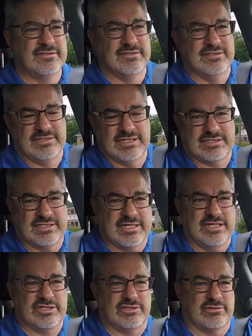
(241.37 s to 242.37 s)
And just in
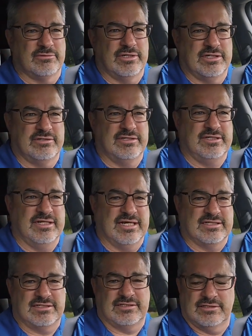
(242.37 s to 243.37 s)
case you're wondering,
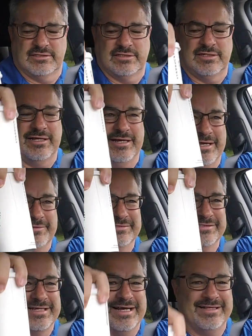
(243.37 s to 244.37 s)
yes, I
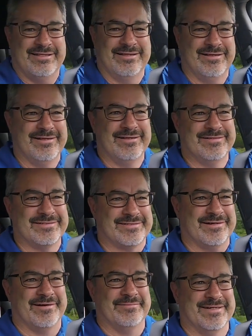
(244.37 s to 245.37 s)
was at
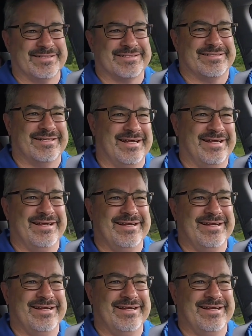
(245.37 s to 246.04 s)
Starbucks today.